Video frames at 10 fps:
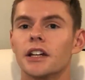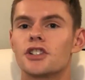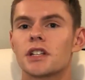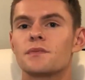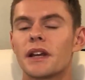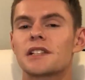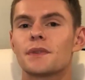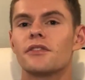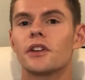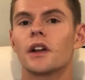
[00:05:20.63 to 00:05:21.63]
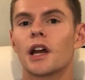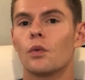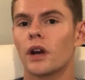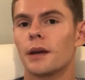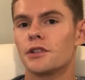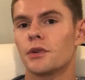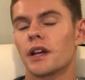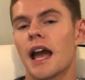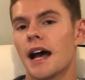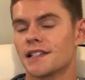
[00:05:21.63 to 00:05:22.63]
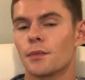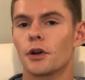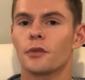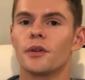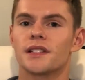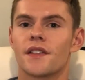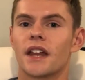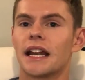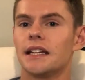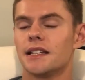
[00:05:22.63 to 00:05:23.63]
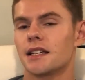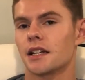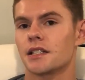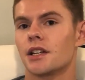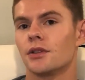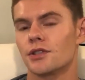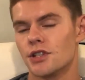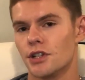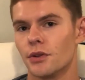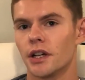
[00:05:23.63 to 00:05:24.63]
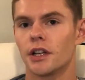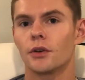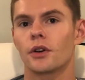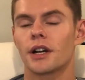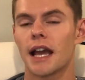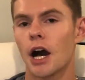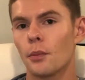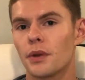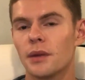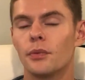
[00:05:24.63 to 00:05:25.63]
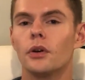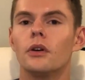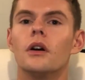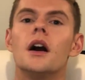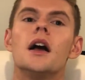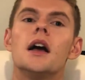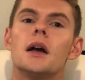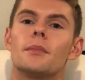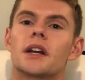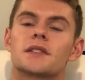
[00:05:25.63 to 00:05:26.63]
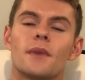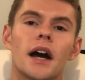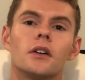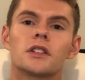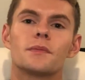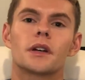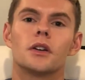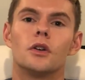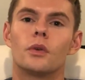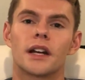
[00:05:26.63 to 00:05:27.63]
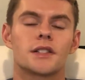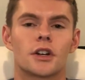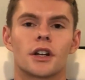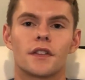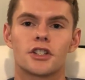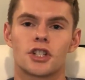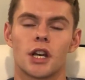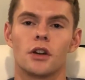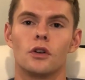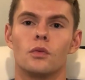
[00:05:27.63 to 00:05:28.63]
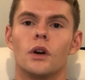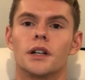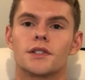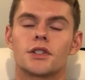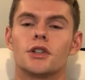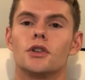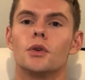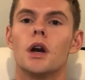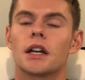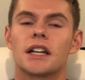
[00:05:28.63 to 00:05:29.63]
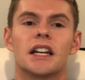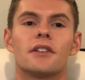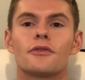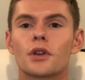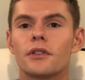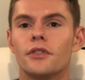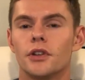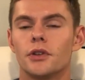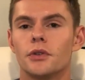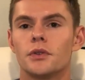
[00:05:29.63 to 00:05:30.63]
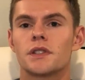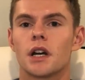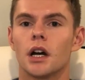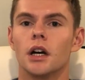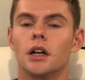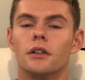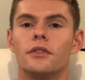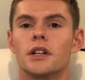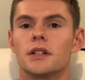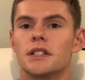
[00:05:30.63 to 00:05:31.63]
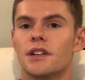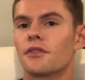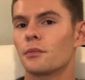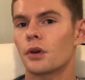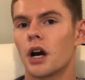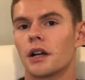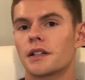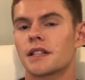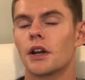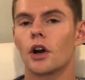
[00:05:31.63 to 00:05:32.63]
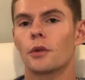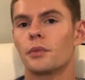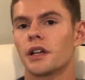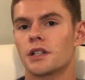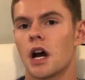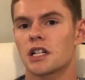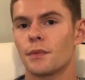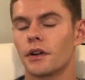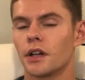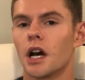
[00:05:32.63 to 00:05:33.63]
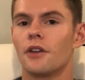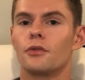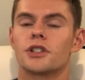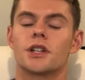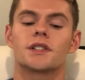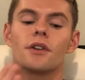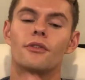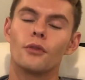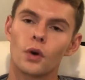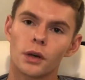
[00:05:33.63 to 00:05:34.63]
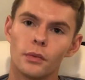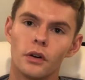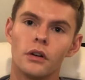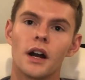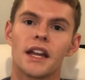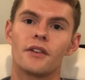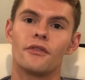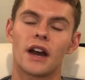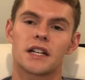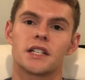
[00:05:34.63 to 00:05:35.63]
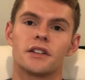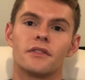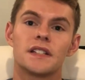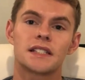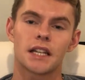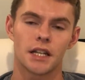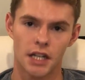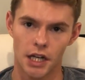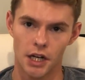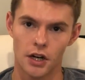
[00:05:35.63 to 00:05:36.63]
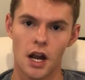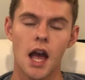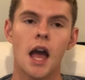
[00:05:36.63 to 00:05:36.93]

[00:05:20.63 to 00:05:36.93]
It just makes me feel like what I'm doing has a purpose and that I need to continue to do it in order to help people, because my ultimate goal when I started this channel was to give reviews of different products that aren't being talked about enough, which is affordable and effective skincare.